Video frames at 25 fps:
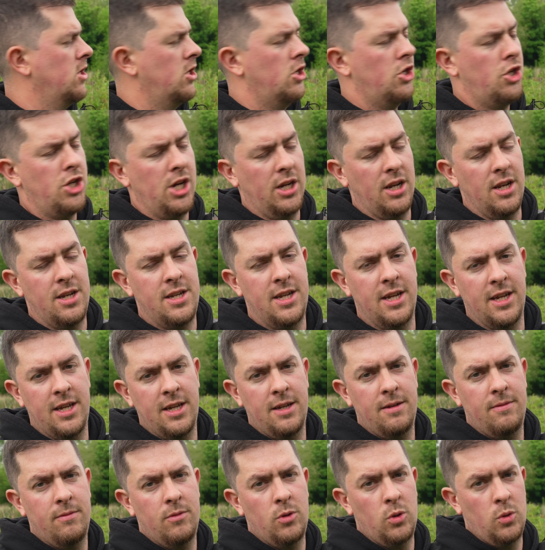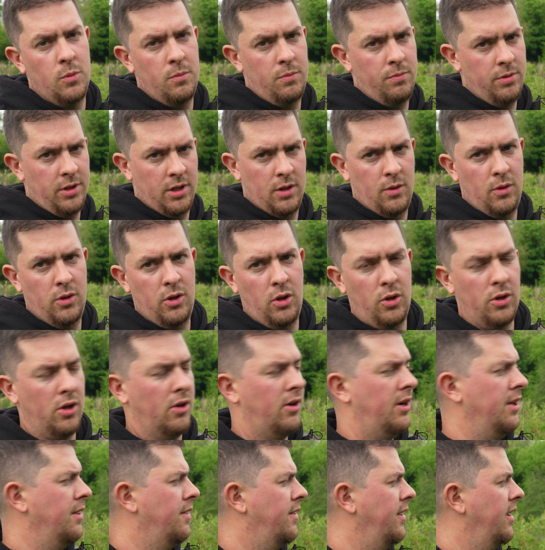Check the ticket or, you know, an
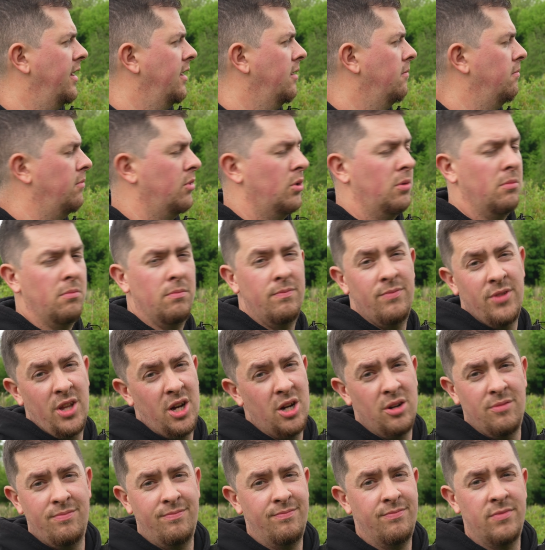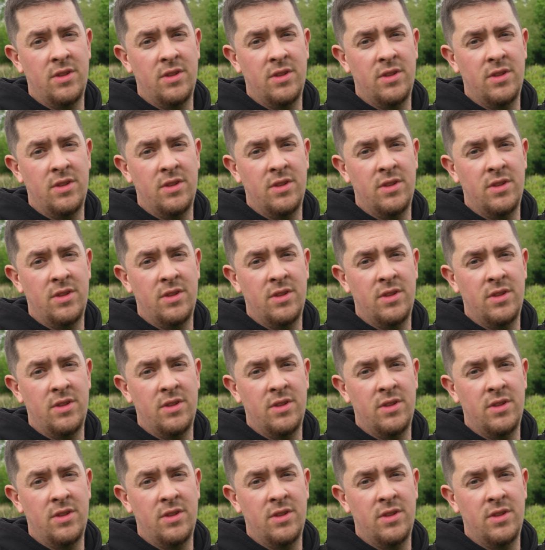online thing. Boom, no.